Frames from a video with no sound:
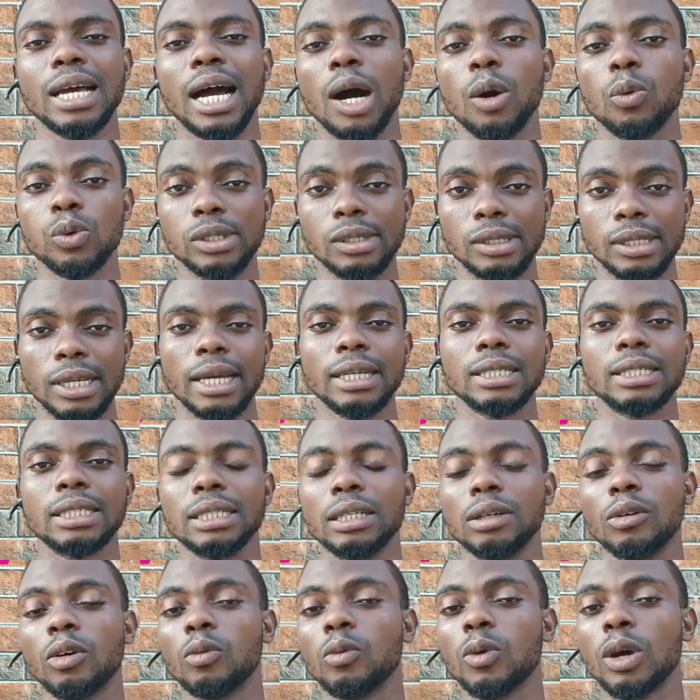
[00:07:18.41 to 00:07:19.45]
And we said
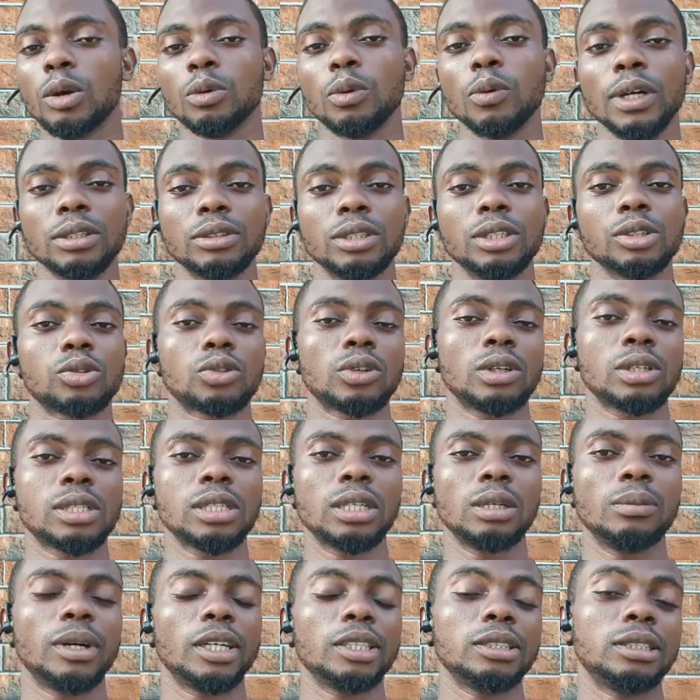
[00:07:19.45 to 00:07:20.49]
when we were
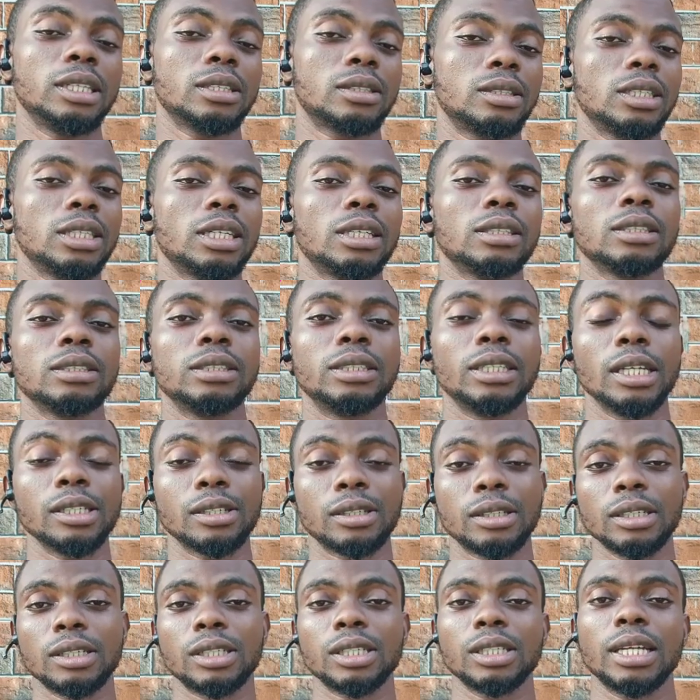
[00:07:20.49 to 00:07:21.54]
discussing about
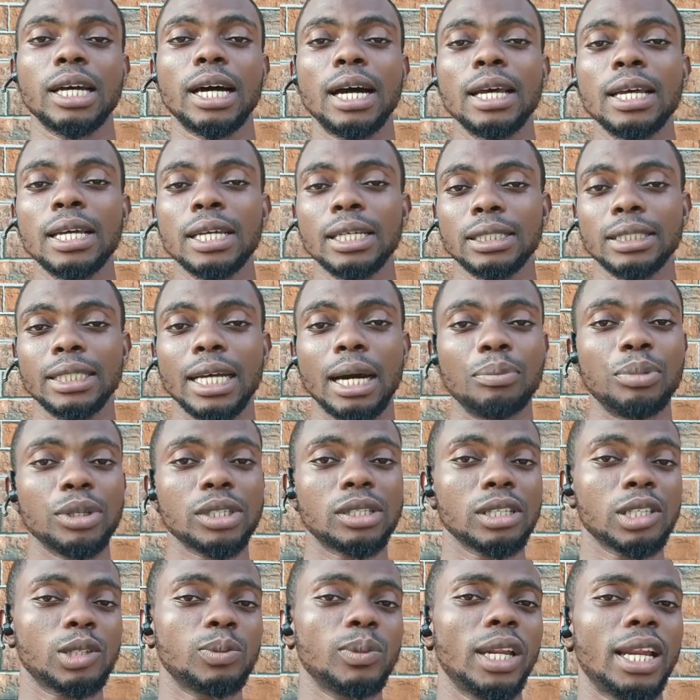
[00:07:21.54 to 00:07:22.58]
gestational
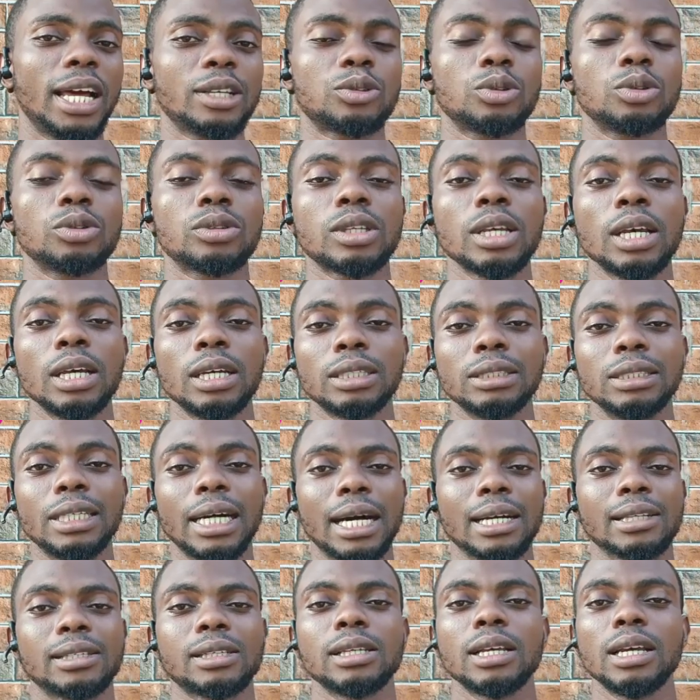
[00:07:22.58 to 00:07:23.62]
diabetes mellitus
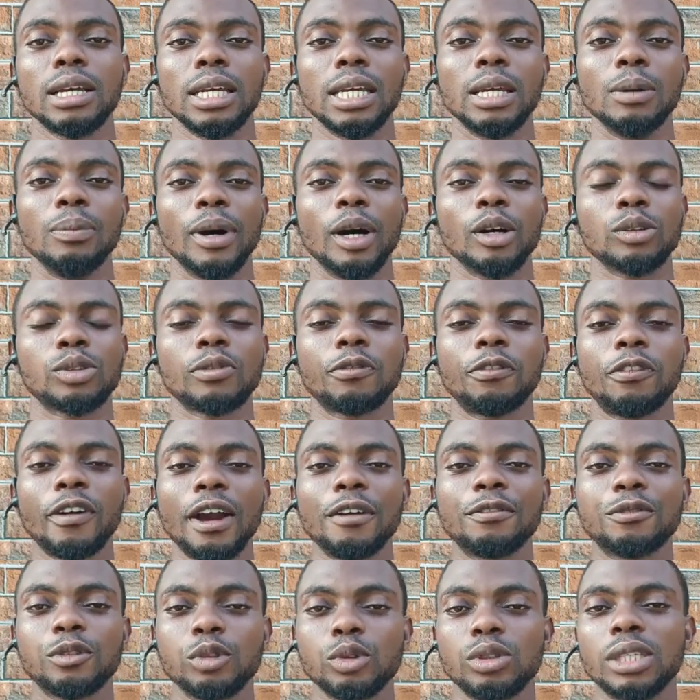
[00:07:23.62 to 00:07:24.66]
that about
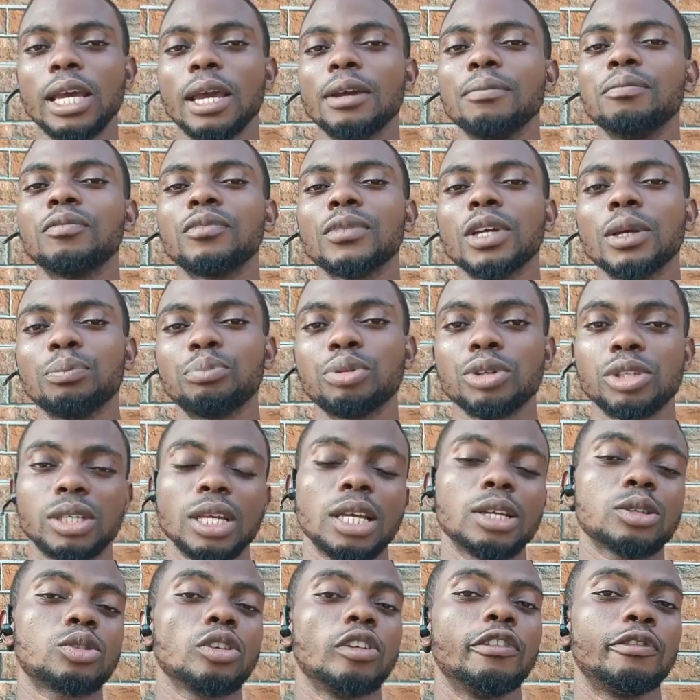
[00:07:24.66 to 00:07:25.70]
5 to
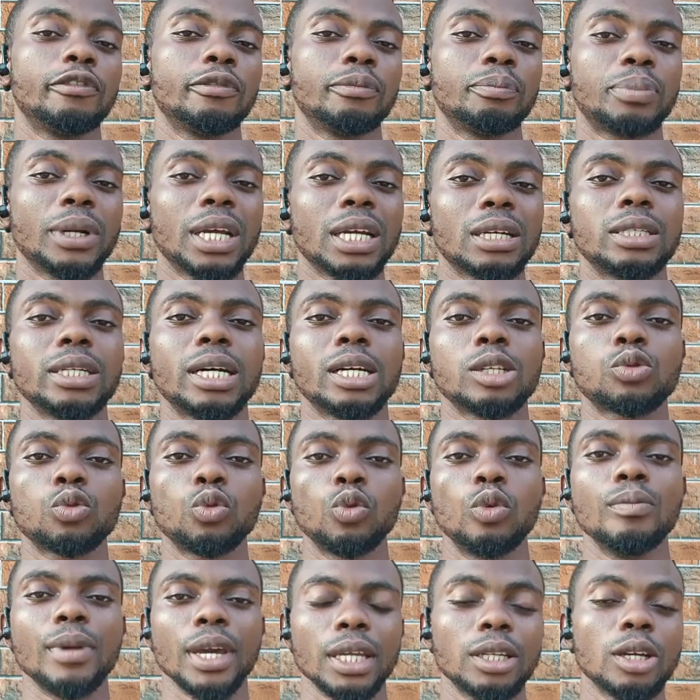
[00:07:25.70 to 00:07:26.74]
10% of pregnant
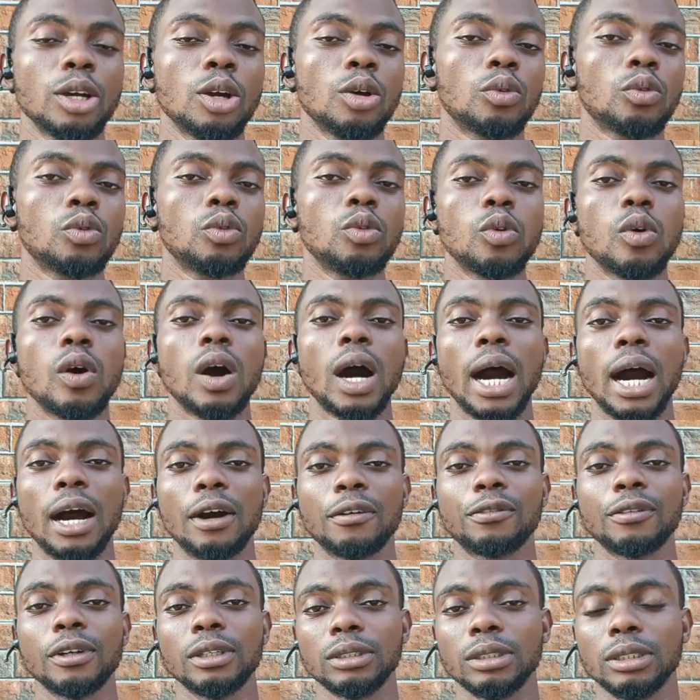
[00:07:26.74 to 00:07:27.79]
women who
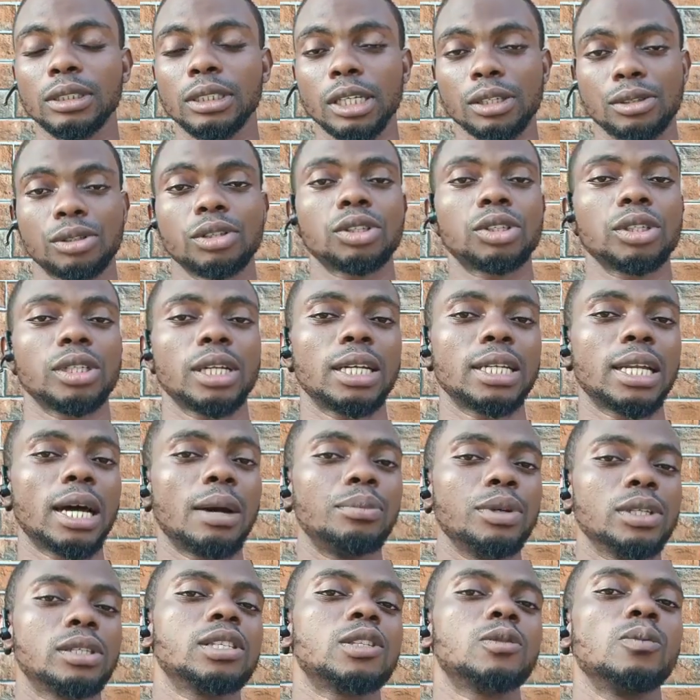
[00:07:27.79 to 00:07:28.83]
have gestational
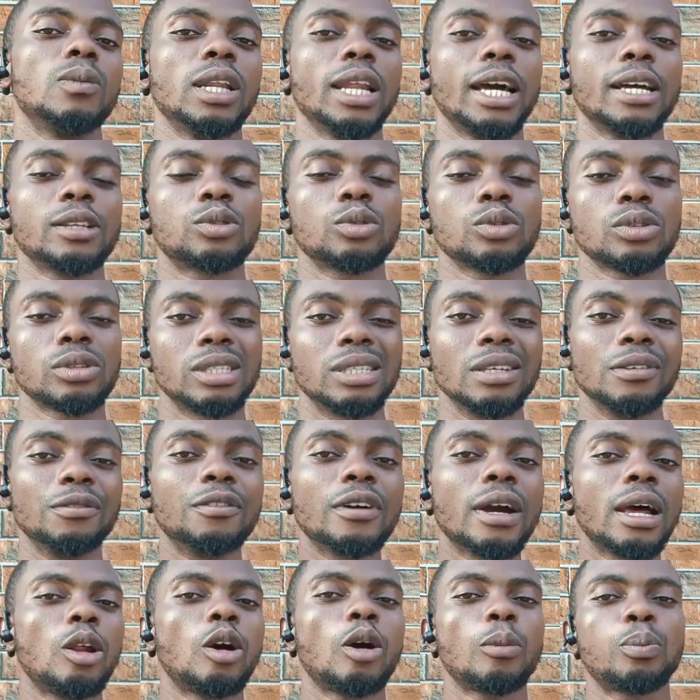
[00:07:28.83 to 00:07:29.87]
diabetes mellitus
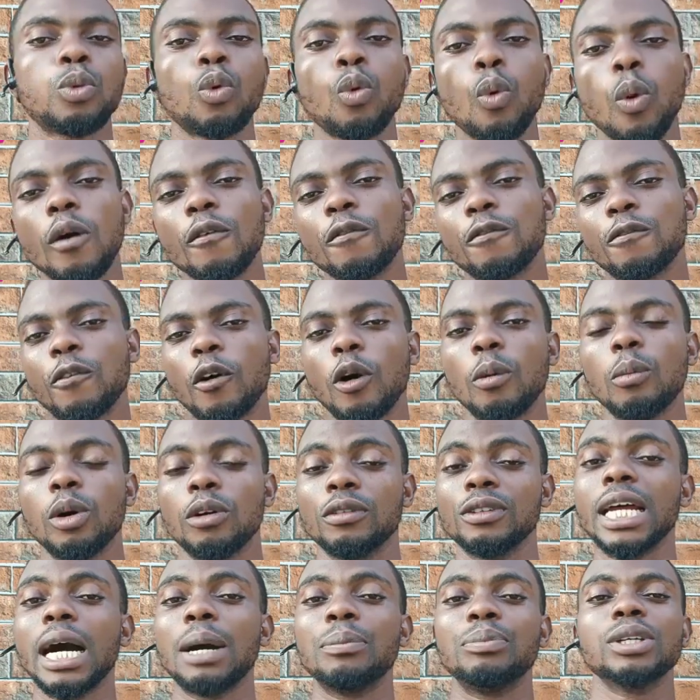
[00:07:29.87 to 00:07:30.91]
develop one form
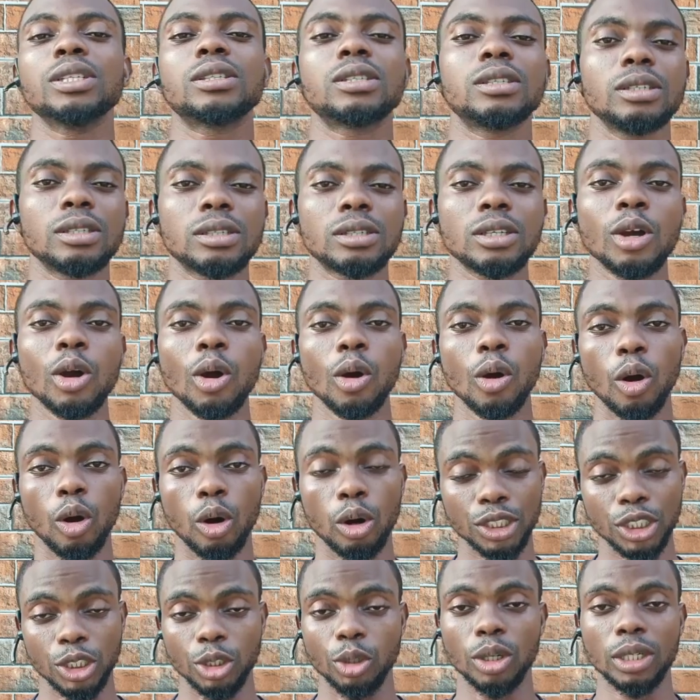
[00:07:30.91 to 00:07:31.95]
of diabetes
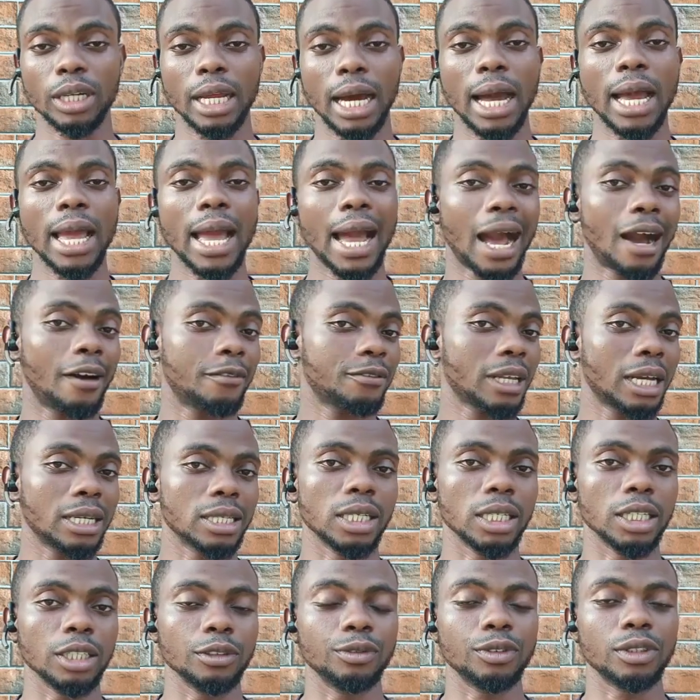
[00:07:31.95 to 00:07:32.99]
or the other after
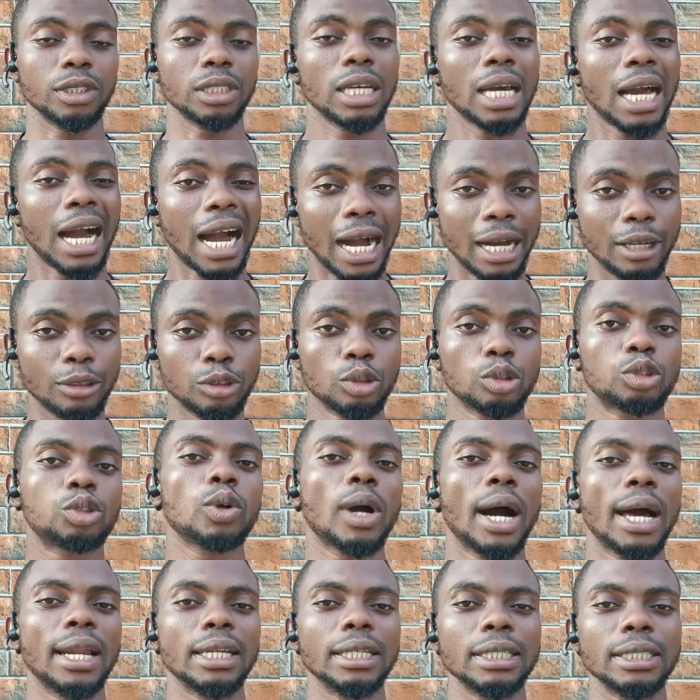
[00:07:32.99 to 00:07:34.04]
delivery, and
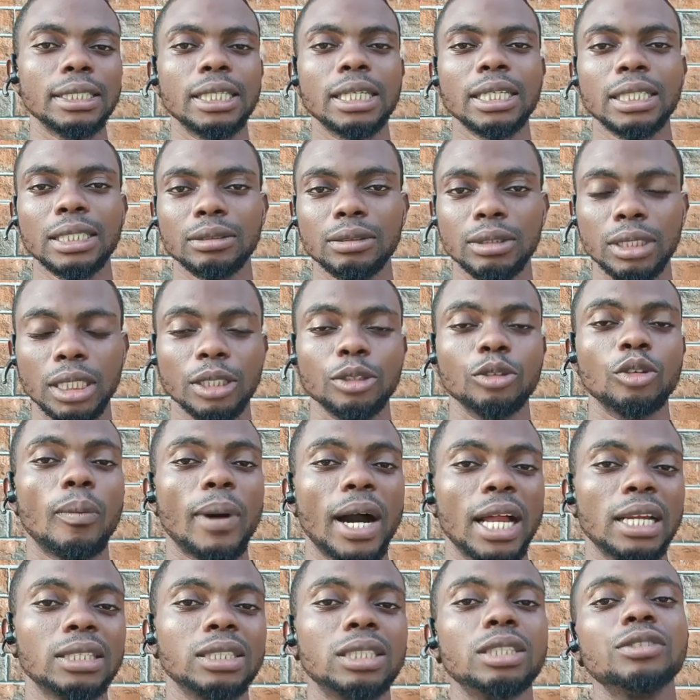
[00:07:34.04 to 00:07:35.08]
usually they
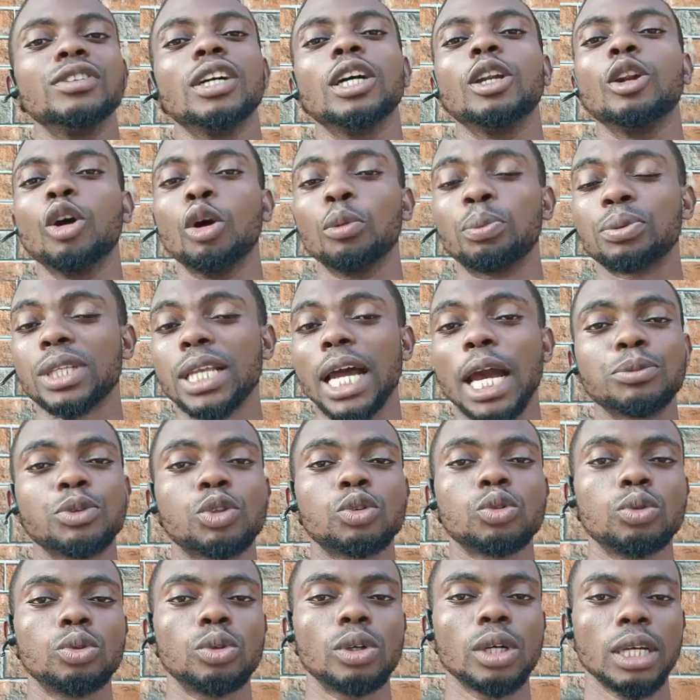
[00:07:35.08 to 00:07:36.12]
normally develop type
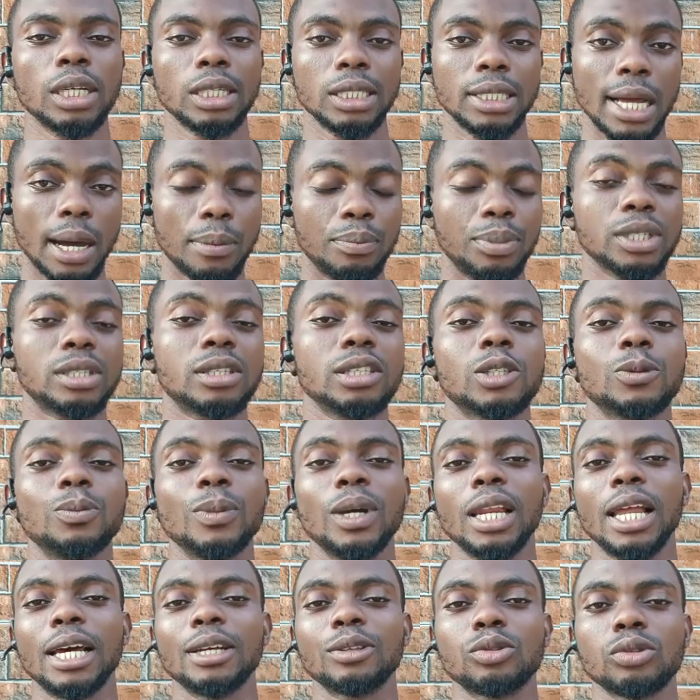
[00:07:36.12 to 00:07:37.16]
2 diabetes
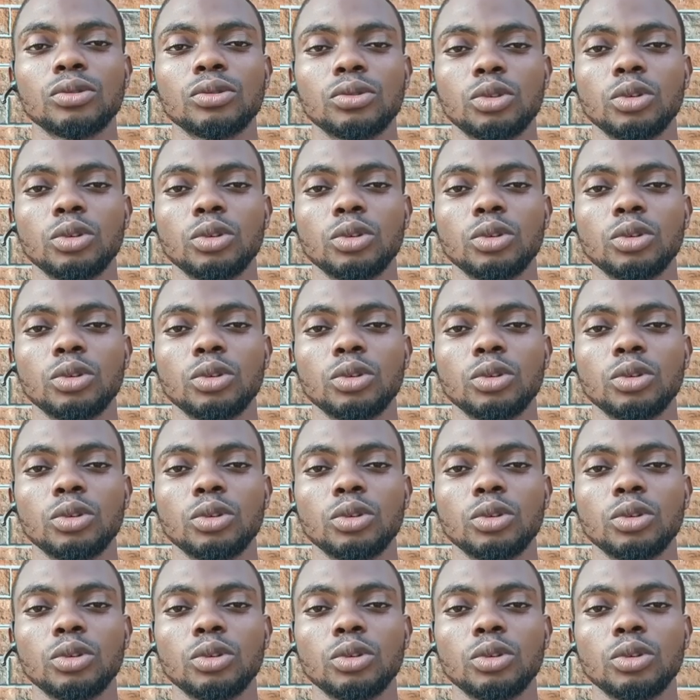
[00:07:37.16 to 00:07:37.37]
mellitus.